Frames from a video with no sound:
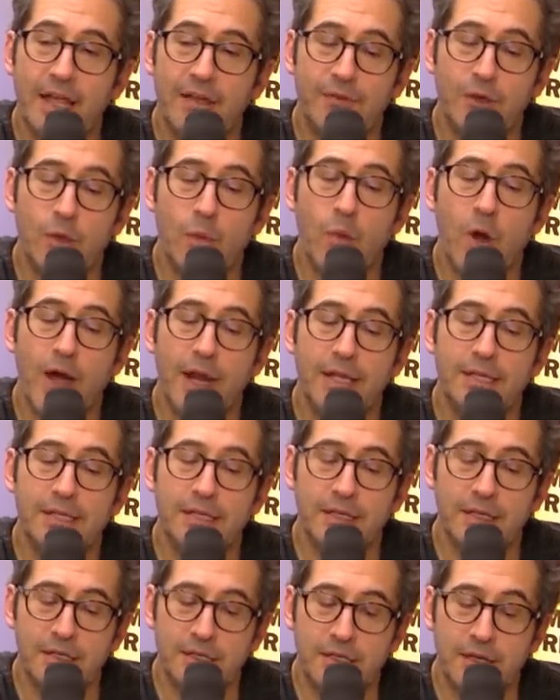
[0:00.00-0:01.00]
if you wanted
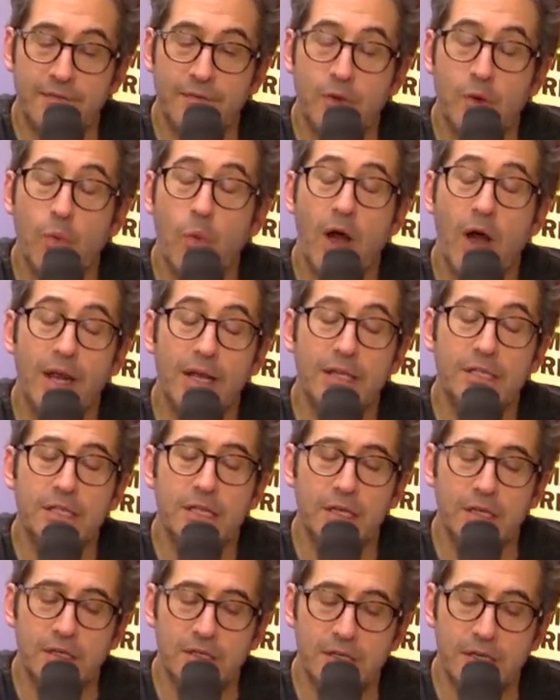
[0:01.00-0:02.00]
to, if you wanted to,